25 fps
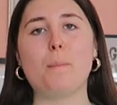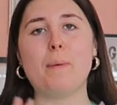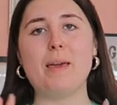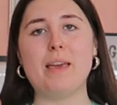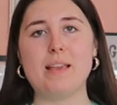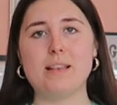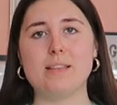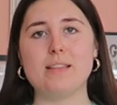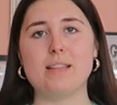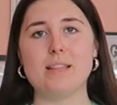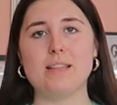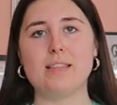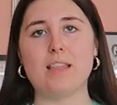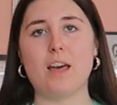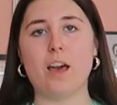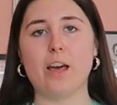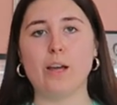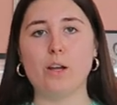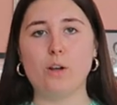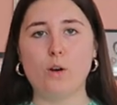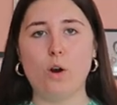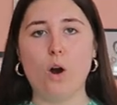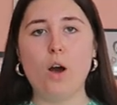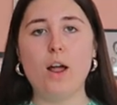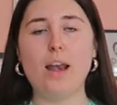the pieces that
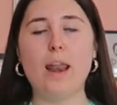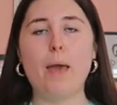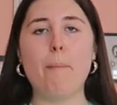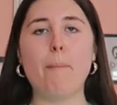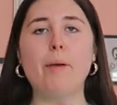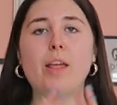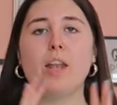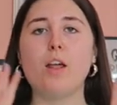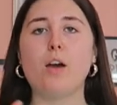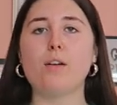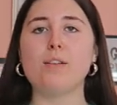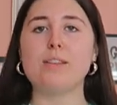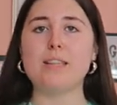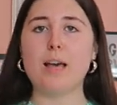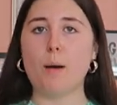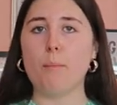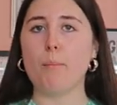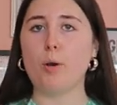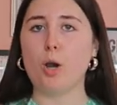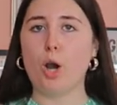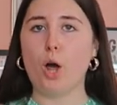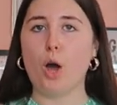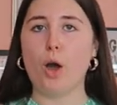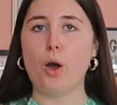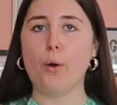I got. Let me know down
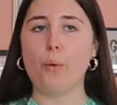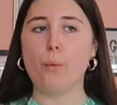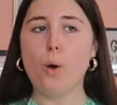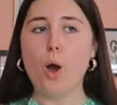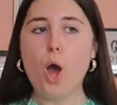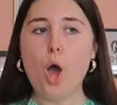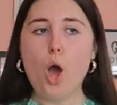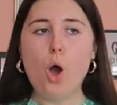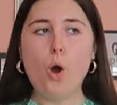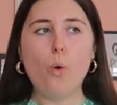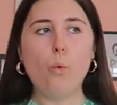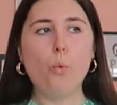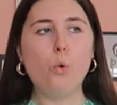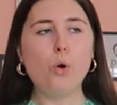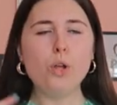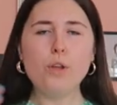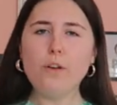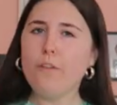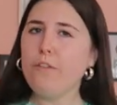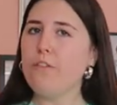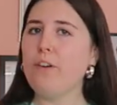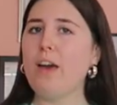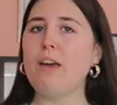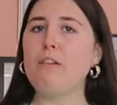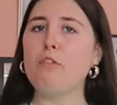below what
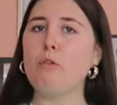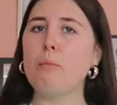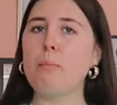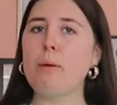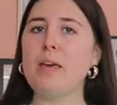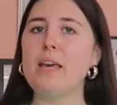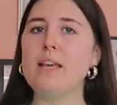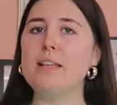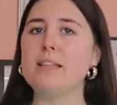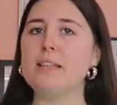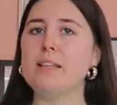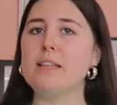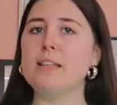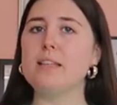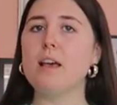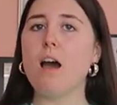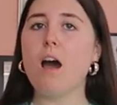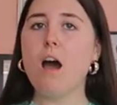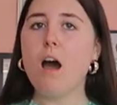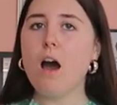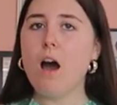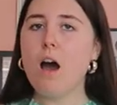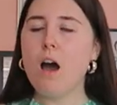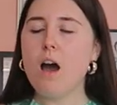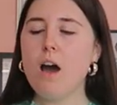your favourite pieces
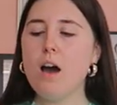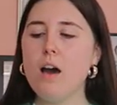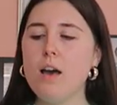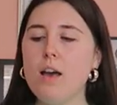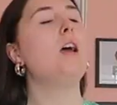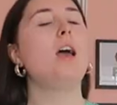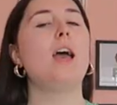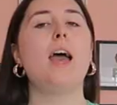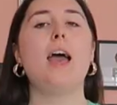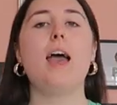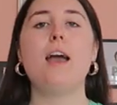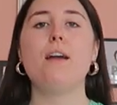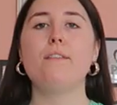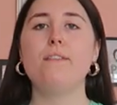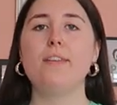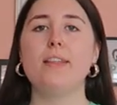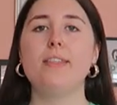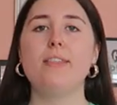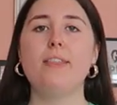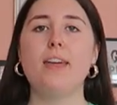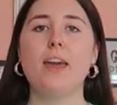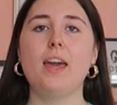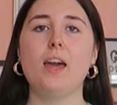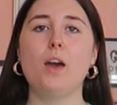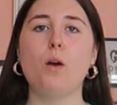are.
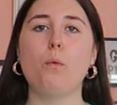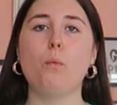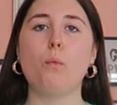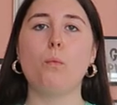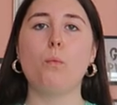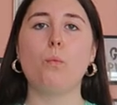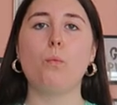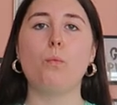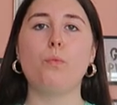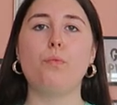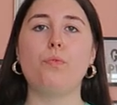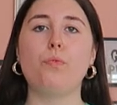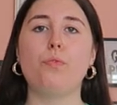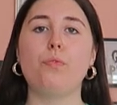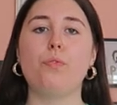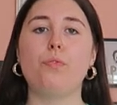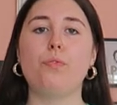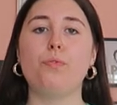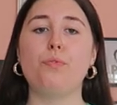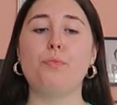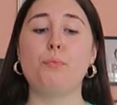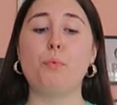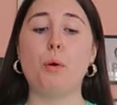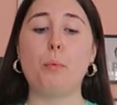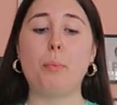Everything
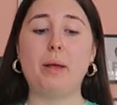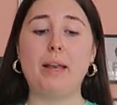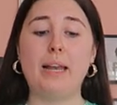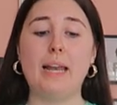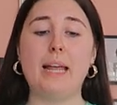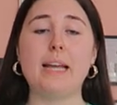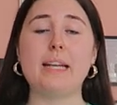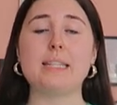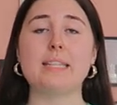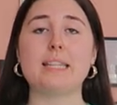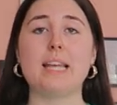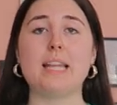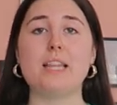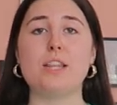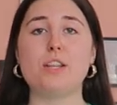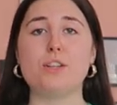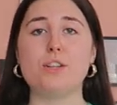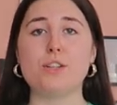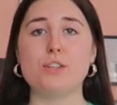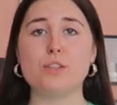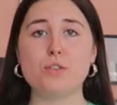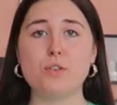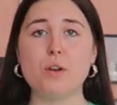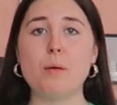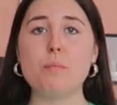will be linked in the
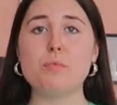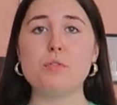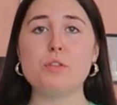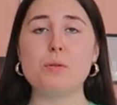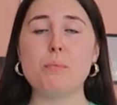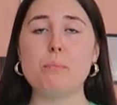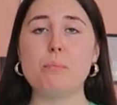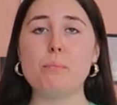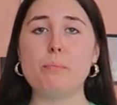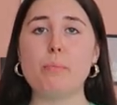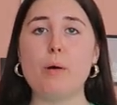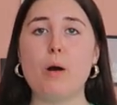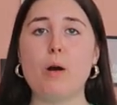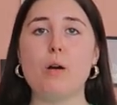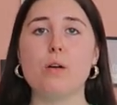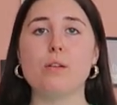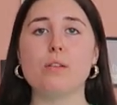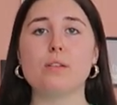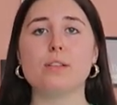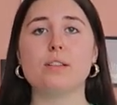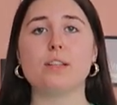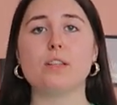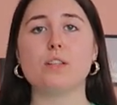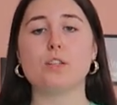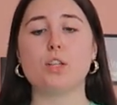description
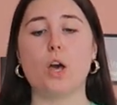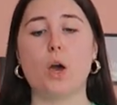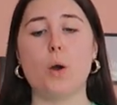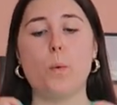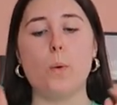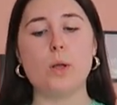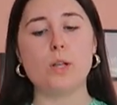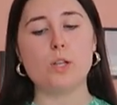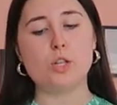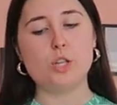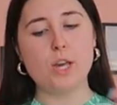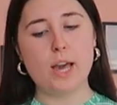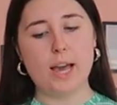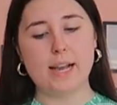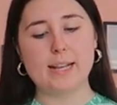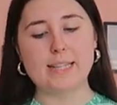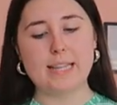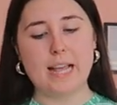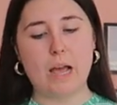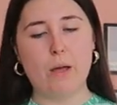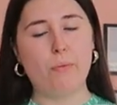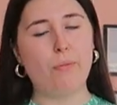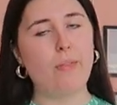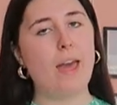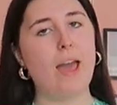box so check
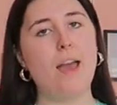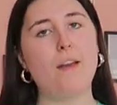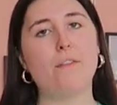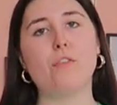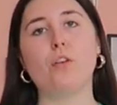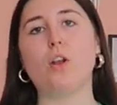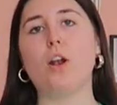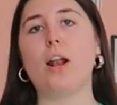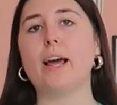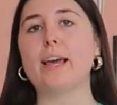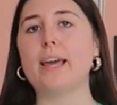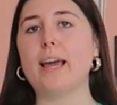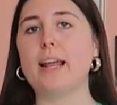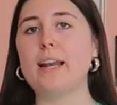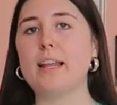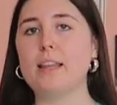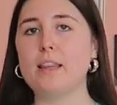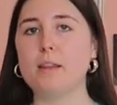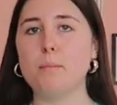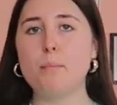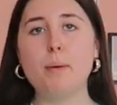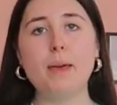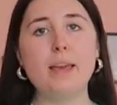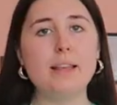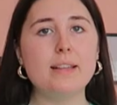down there if you like any
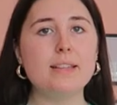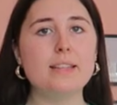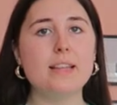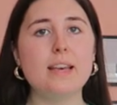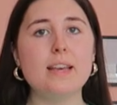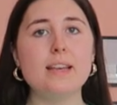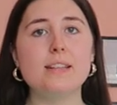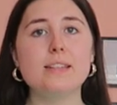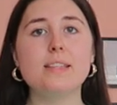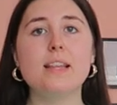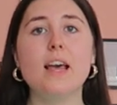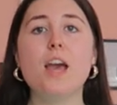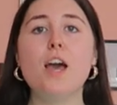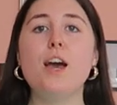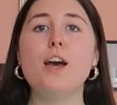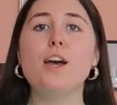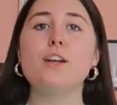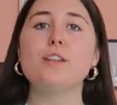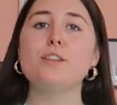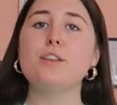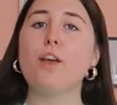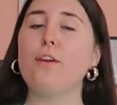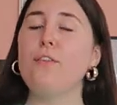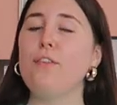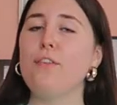of the pieces
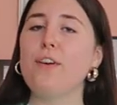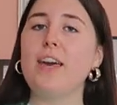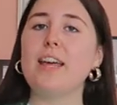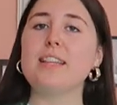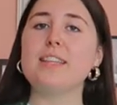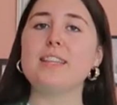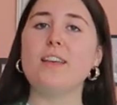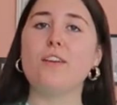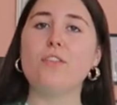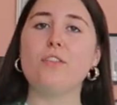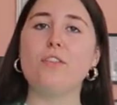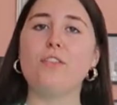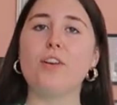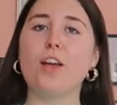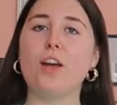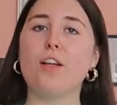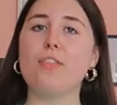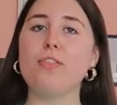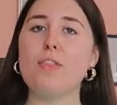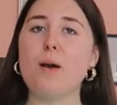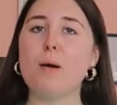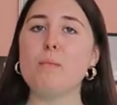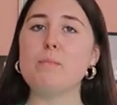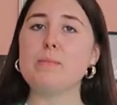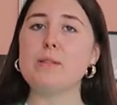don't forget to give the video a
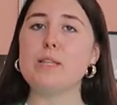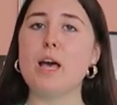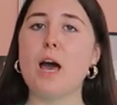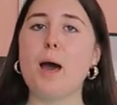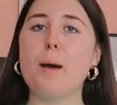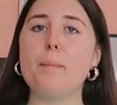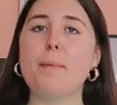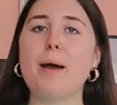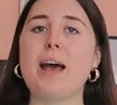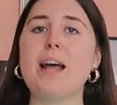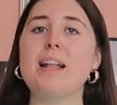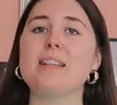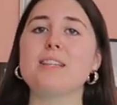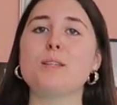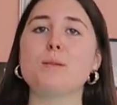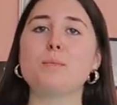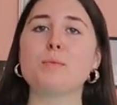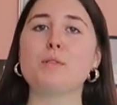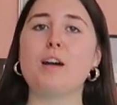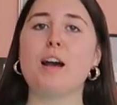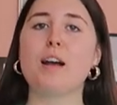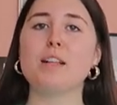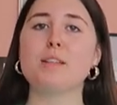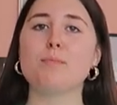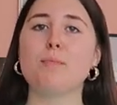thumbs up and
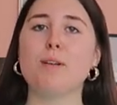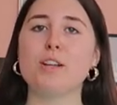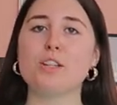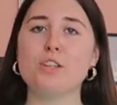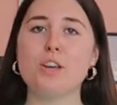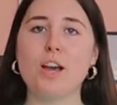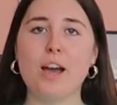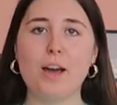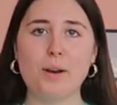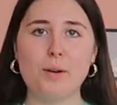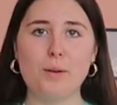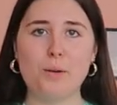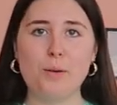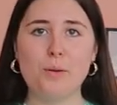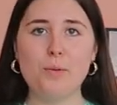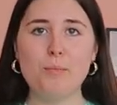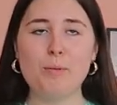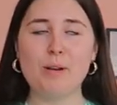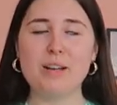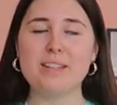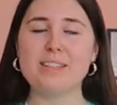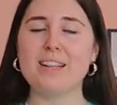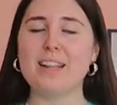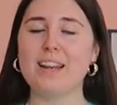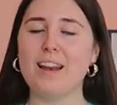subscribe to my channel
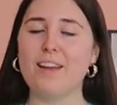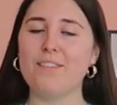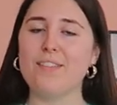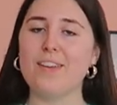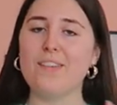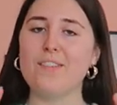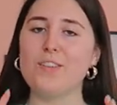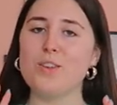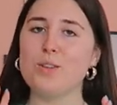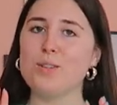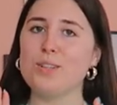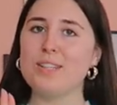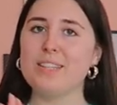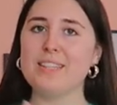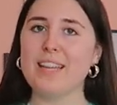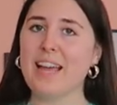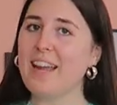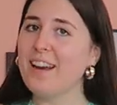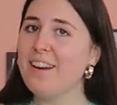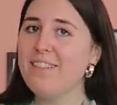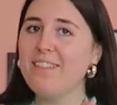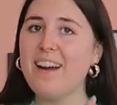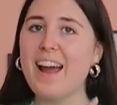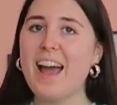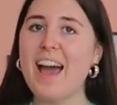because i'd love it if you
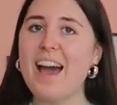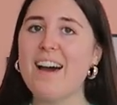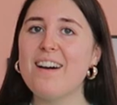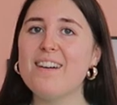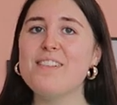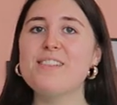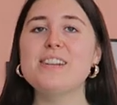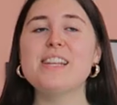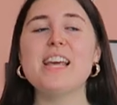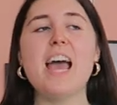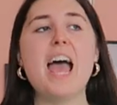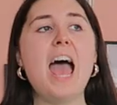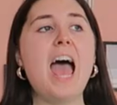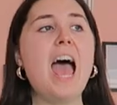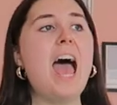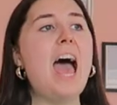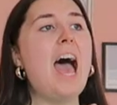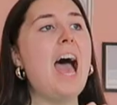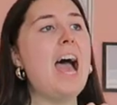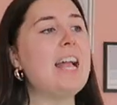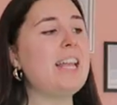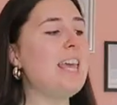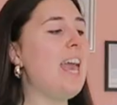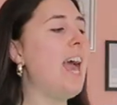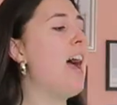stayed around
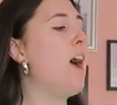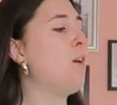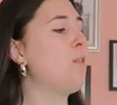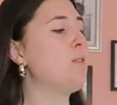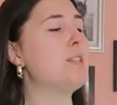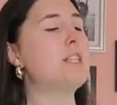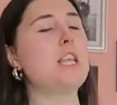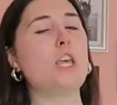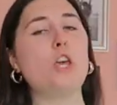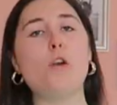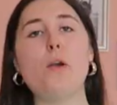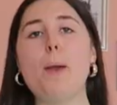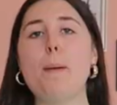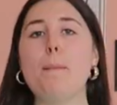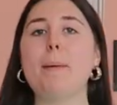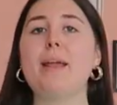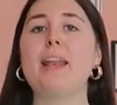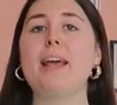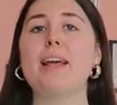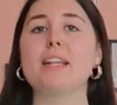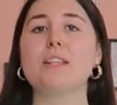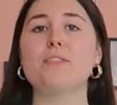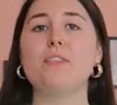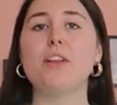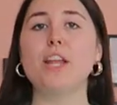and yeah i'll see you in my
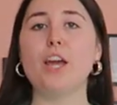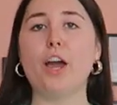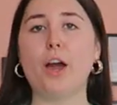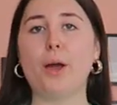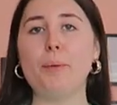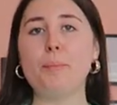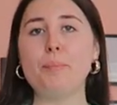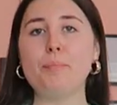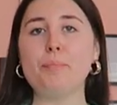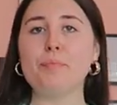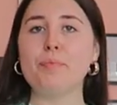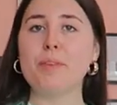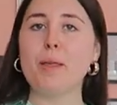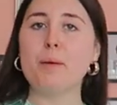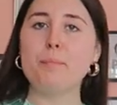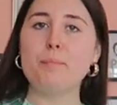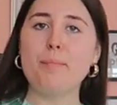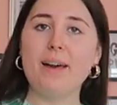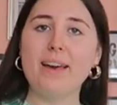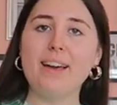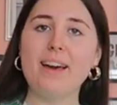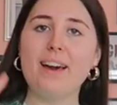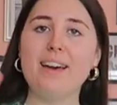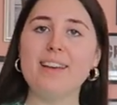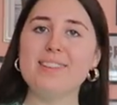next video
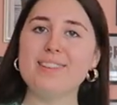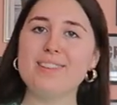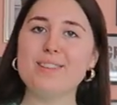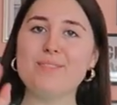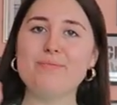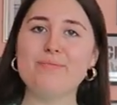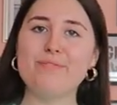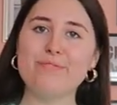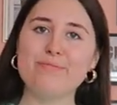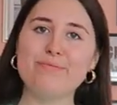bye